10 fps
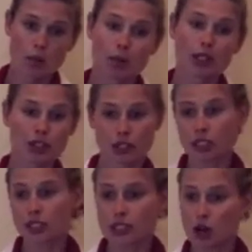but
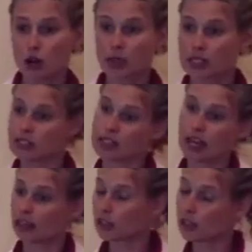urine is always a
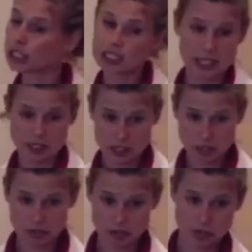secondary
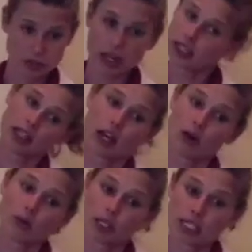test for finding
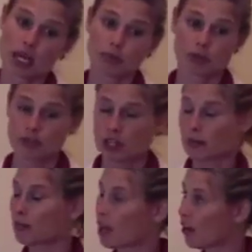out what type of
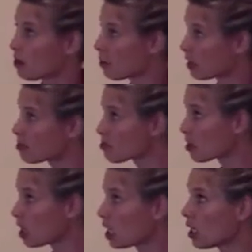heavy metals
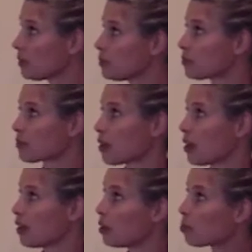there are.
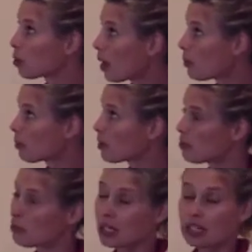The problem
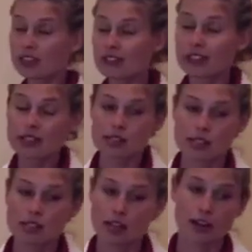with many of
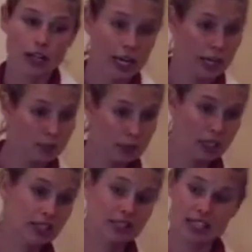these is hair can
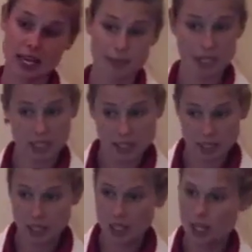be
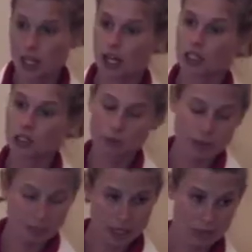contaminated.
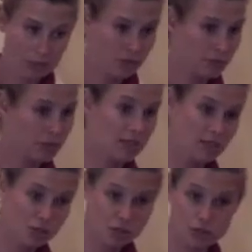Aluminum can be from the
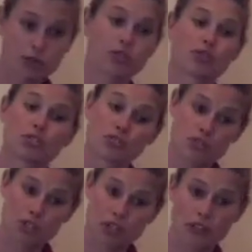scissors. You use
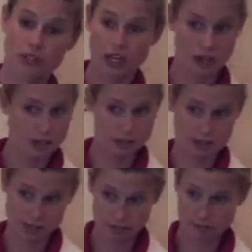scissors to cut the hair
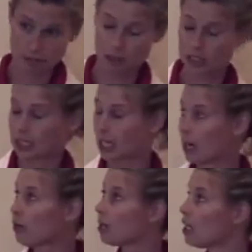instead of pulling it
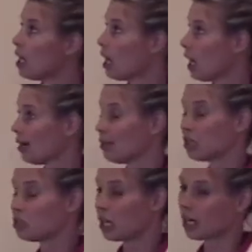out.
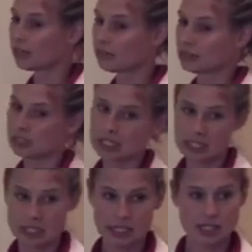A lot of
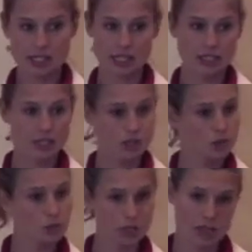ladies tend to
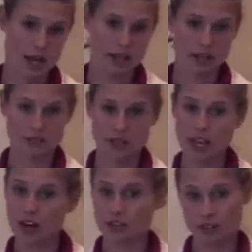do more dyeing of
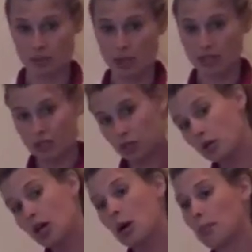the hair than men
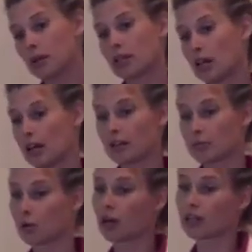do, but a lot
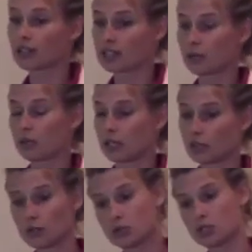of the products that we
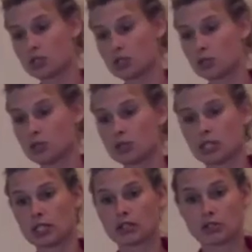use
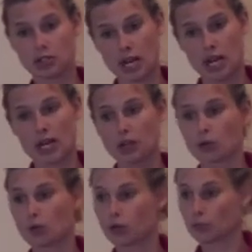to either
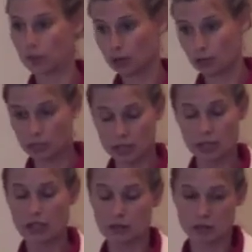dye or permanent